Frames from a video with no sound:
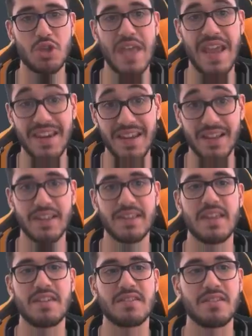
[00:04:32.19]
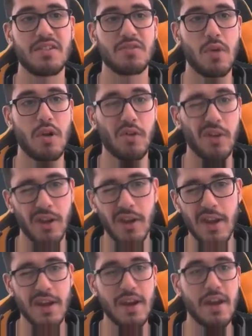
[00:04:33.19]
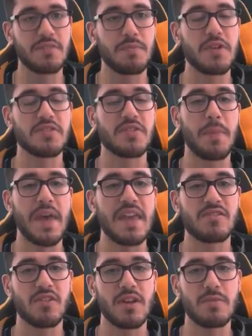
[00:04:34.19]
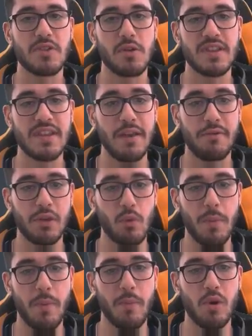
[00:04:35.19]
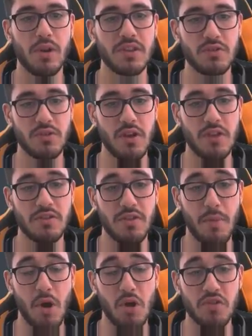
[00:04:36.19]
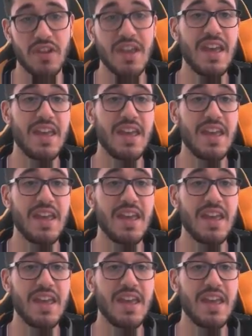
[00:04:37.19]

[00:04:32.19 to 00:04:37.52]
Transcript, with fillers: Technically decent as well. Got a nice burst of pace on him, so he can definitely whip a ball into into the box.